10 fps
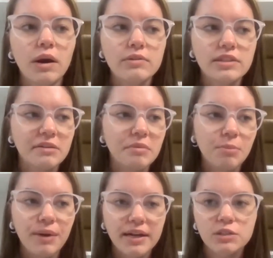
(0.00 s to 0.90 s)
what was going to be
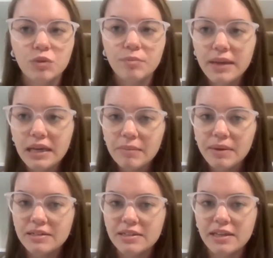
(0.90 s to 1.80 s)
best for me,
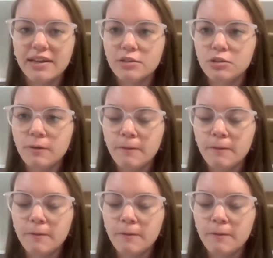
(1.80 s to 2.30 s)
because I like